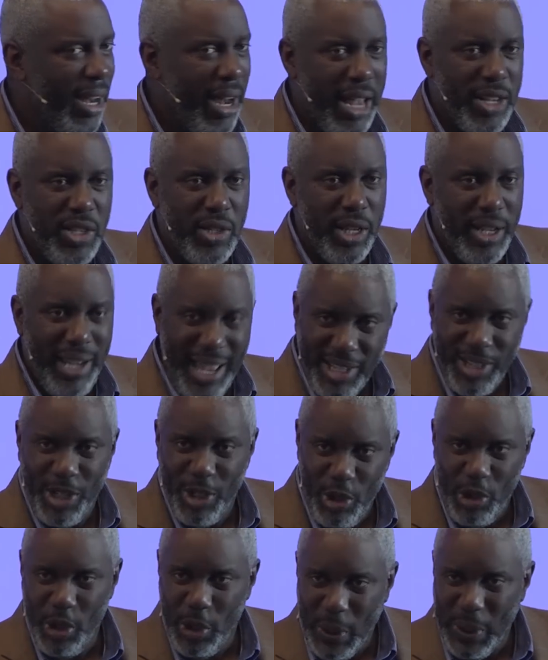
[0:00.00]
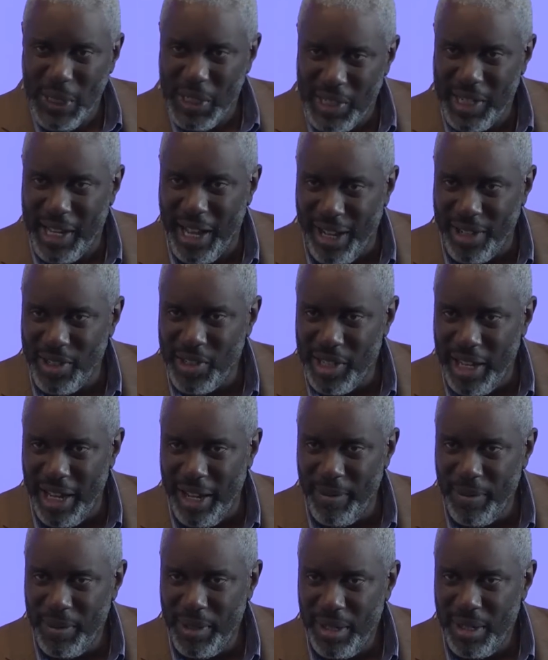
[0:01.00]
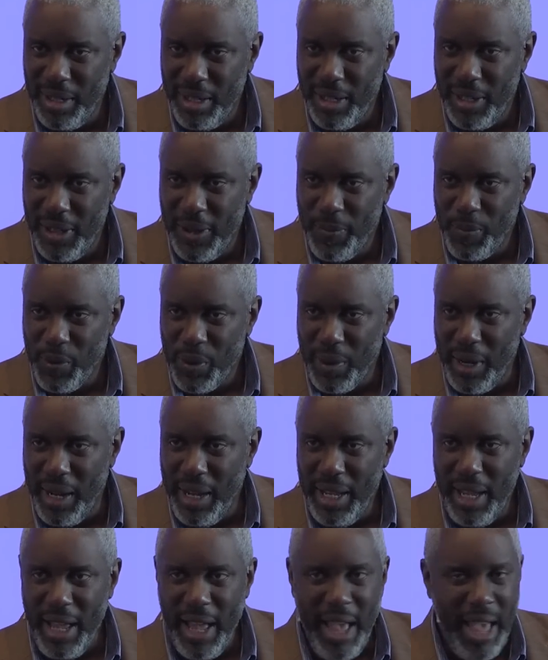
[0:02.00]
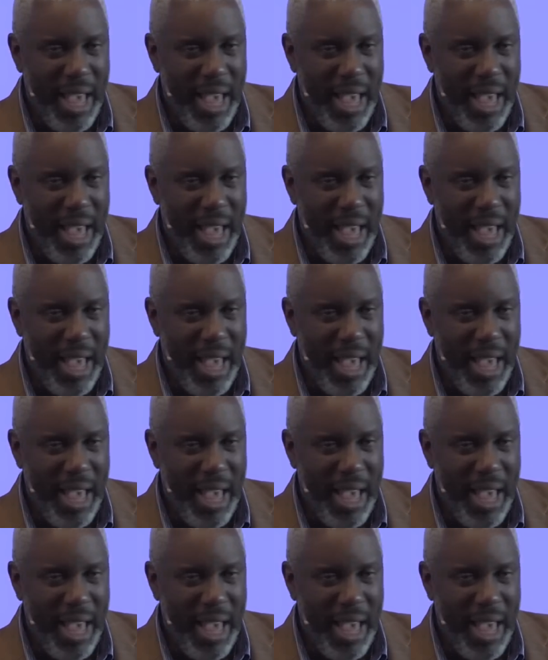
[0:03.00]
That's a, that's a Jewish concept, right?